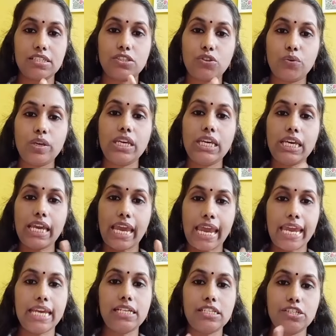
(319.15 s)

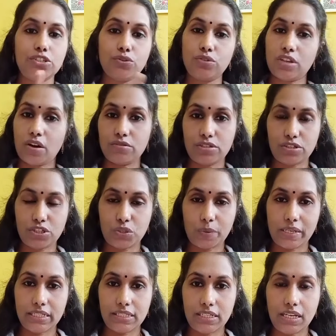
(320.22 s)

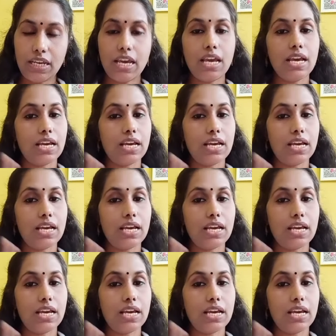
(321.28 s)
3/8/2020.